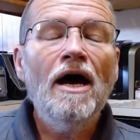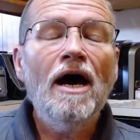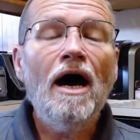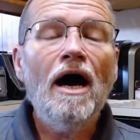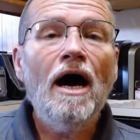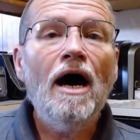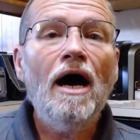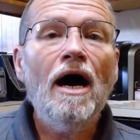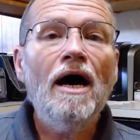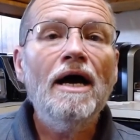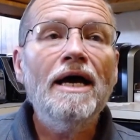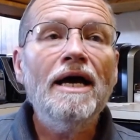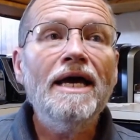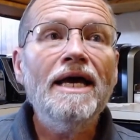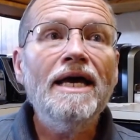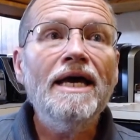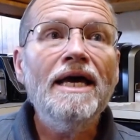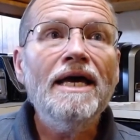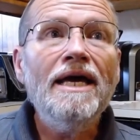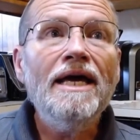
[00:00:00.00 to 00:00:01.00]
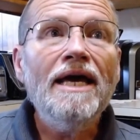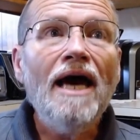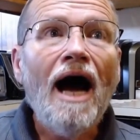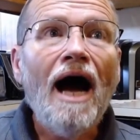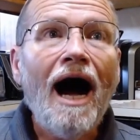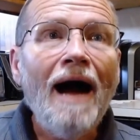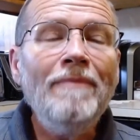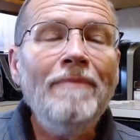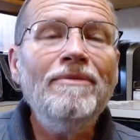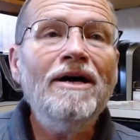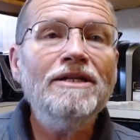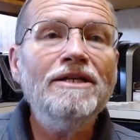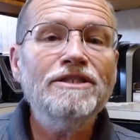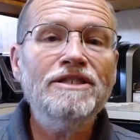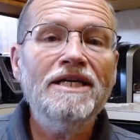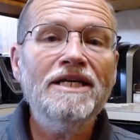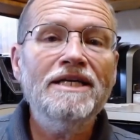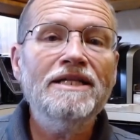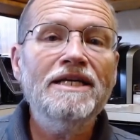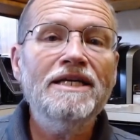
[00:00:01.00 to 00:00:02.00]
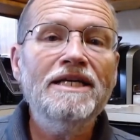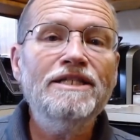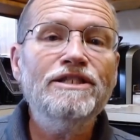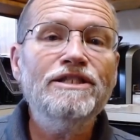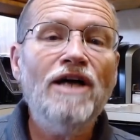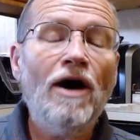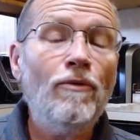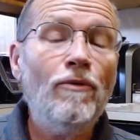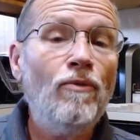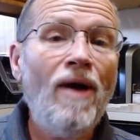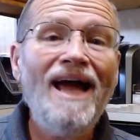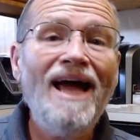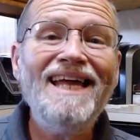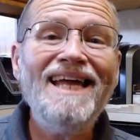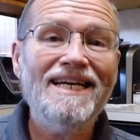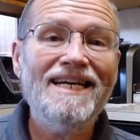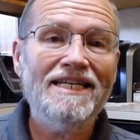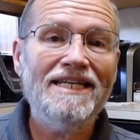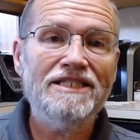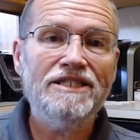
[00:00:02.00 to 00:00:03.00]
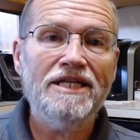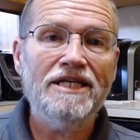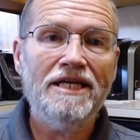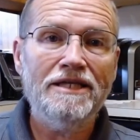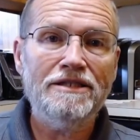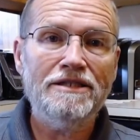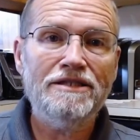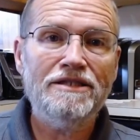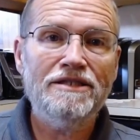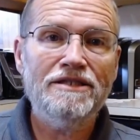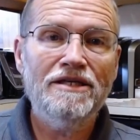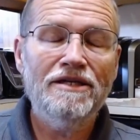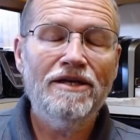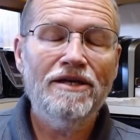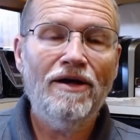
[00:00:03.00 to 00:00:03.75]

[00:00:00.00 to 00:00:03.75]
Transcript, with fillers: Uh, I'm not saying that he's not right in a sense.